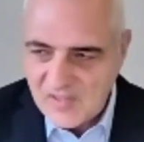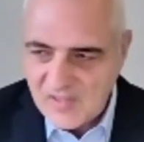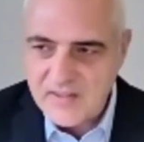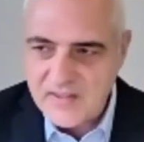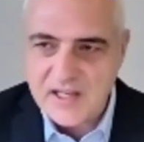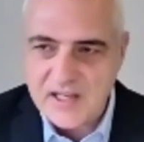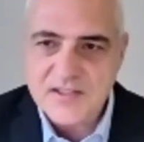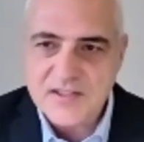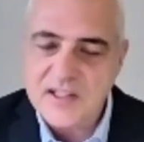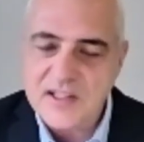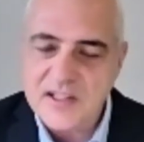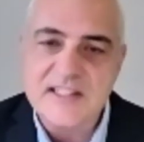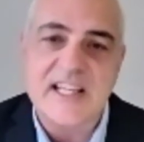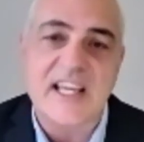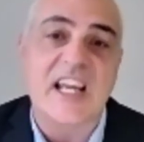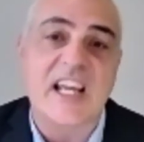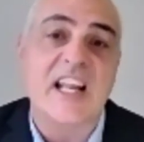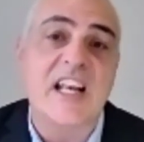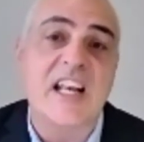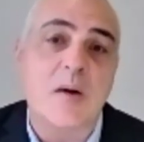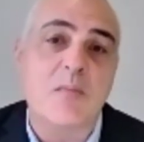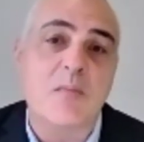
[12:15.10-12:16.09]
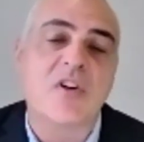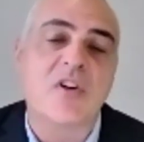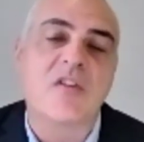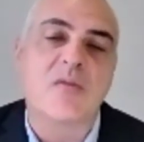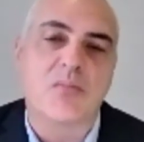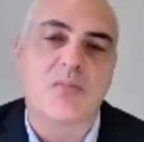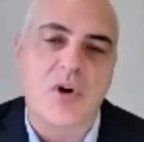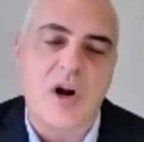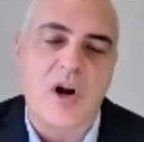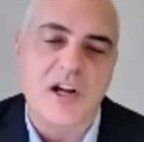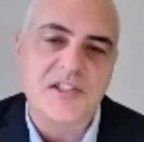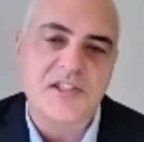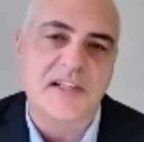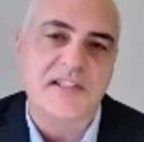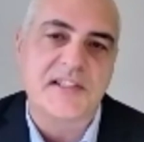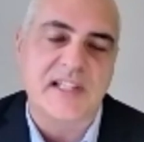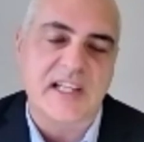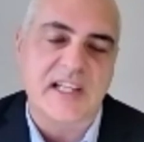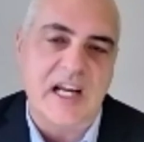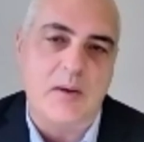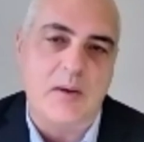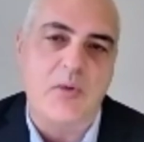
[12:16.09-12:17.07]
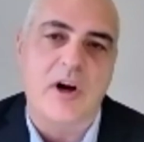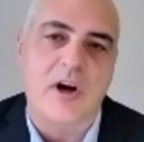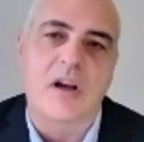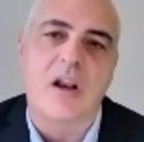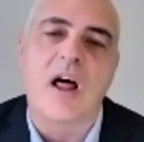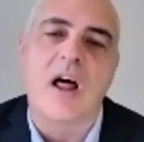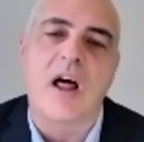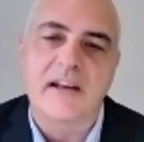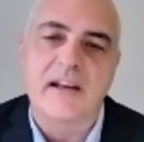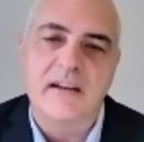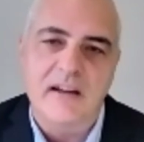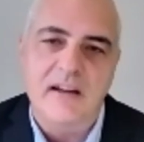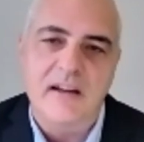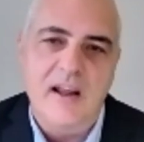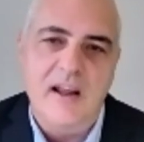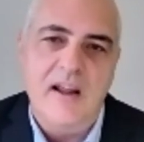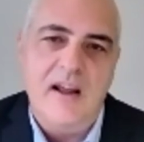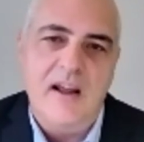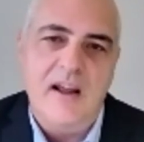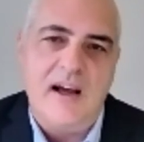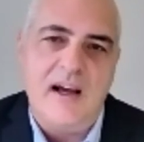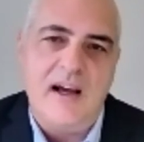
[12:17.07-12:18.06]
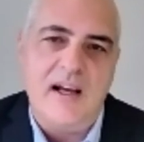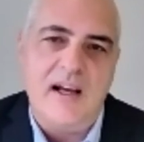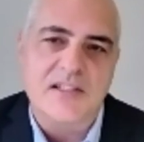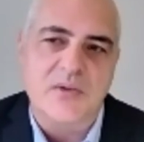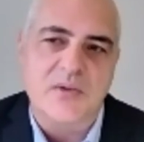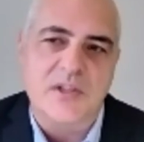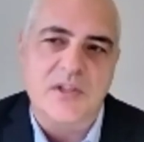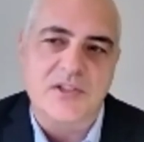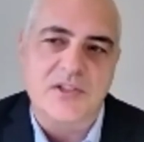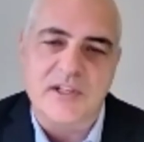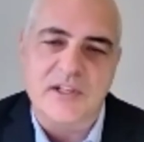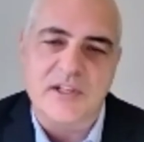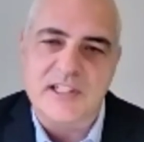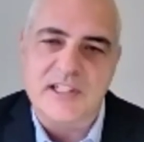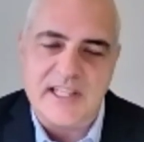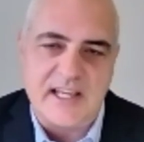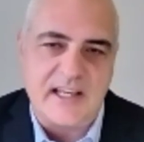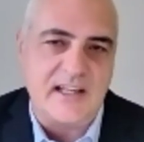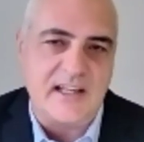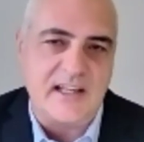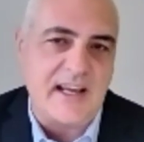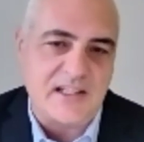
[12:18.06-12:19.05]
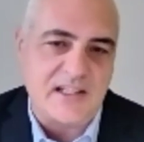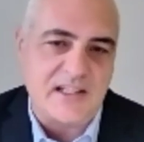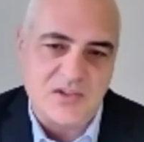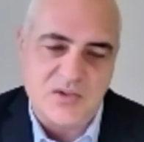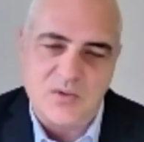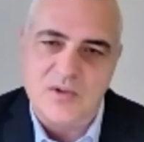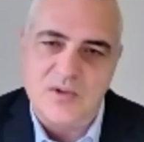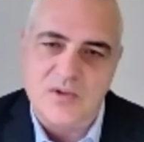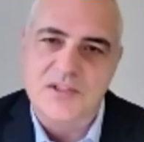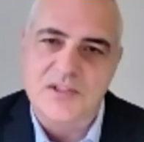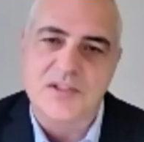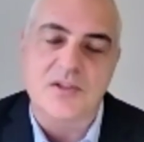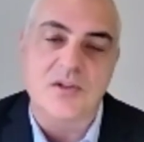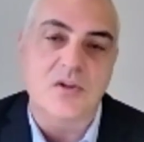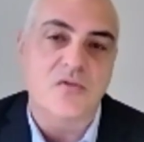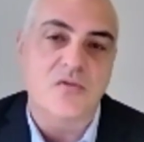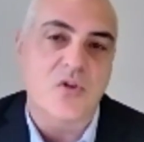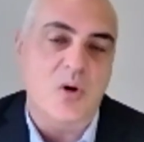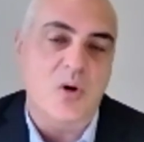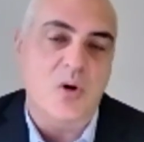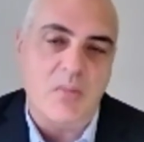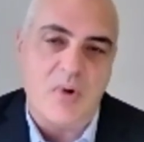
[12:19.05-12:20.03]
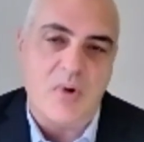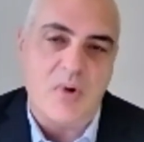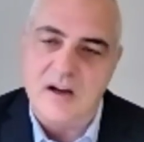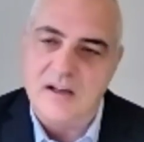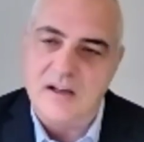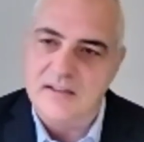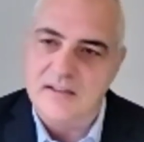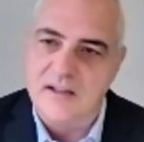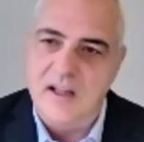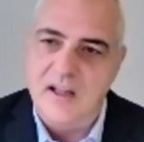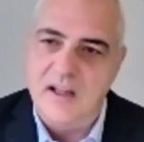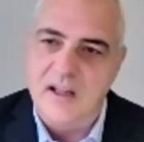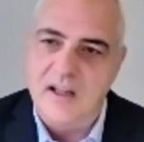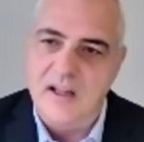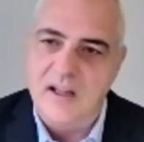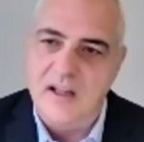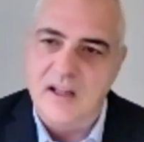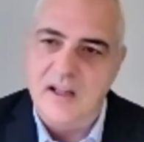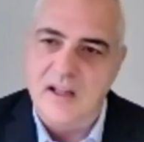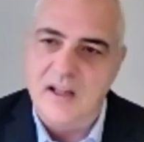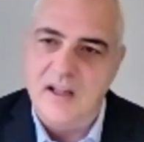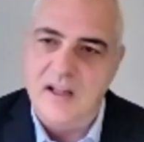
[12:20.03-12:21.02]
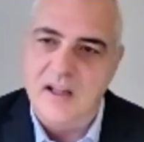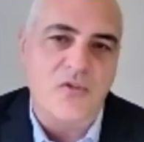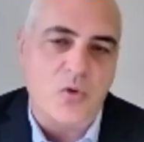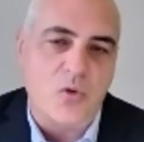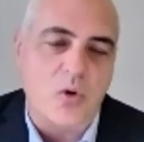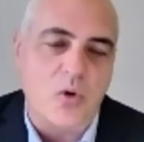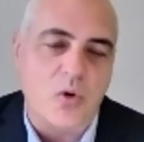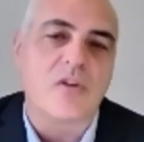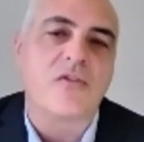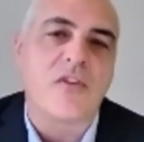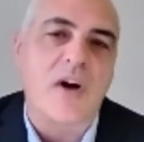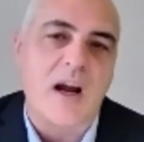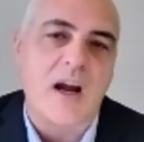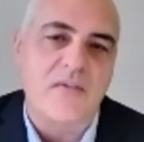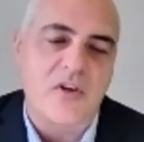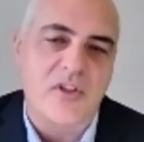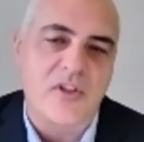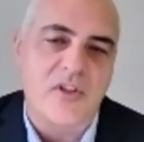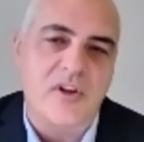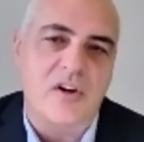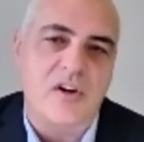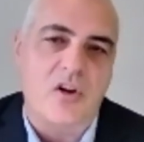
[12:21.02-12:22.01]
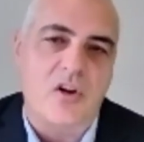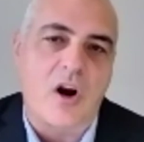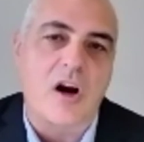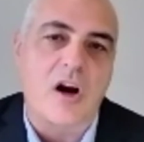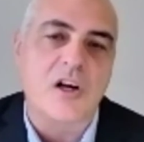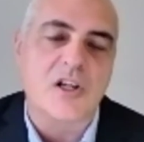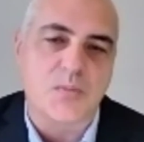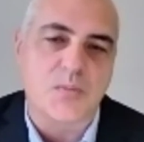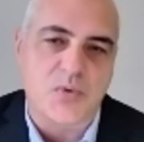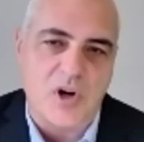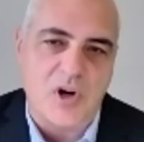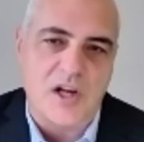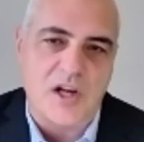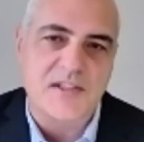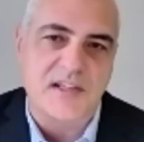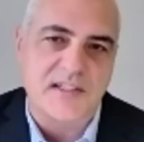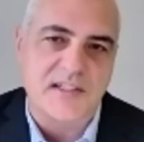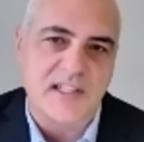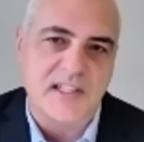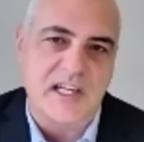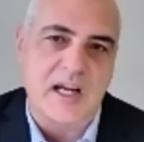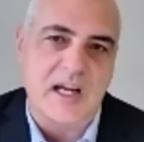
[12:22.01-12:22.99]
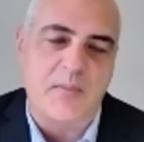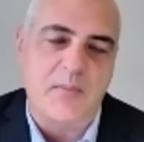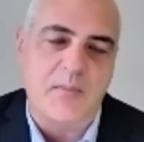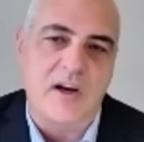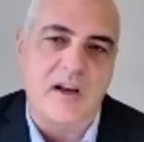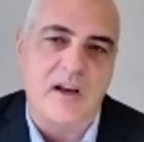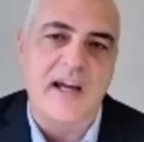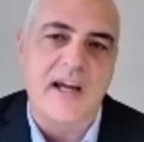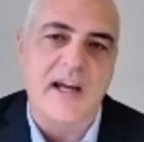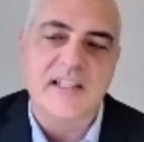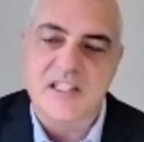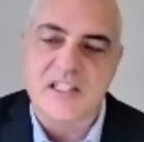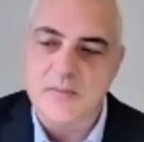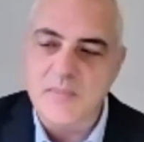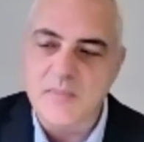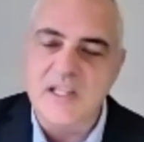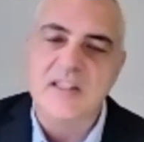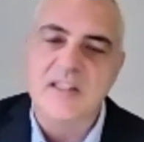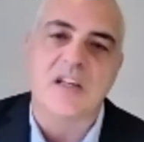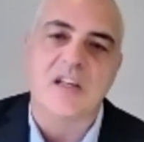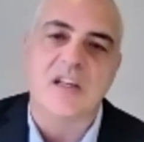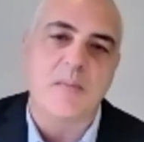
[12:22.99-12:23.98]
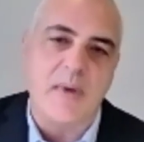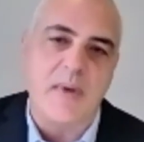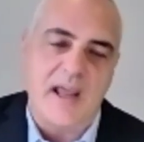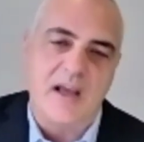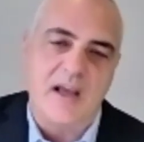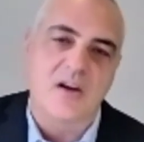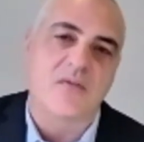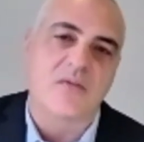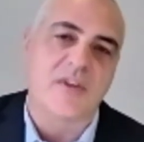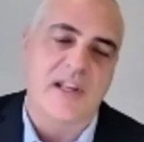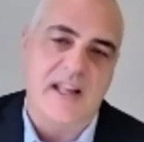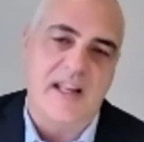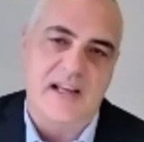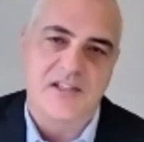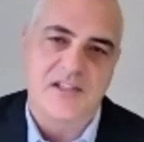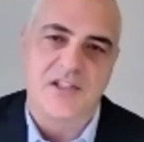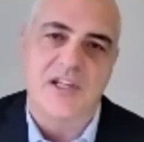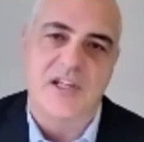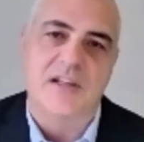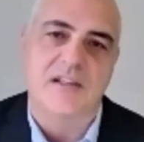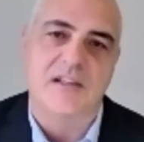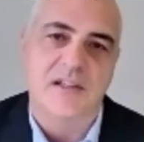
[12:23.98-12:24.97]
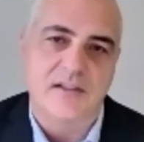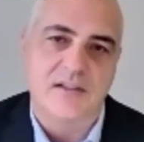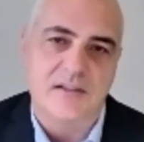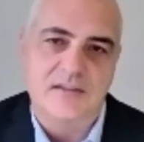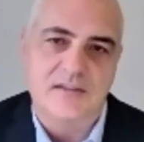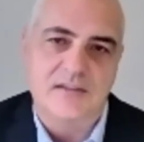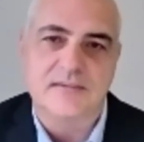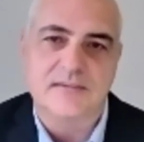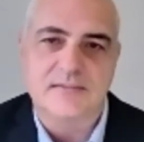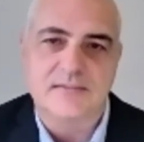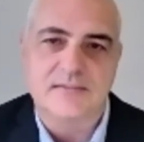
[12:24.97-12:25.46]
that it's going to take a number of projects to come online. So it's going to take a NextSource, a Nouveau Monde, and probably 4 or 5 other large projects to come online to meet the demand over the next 10 years.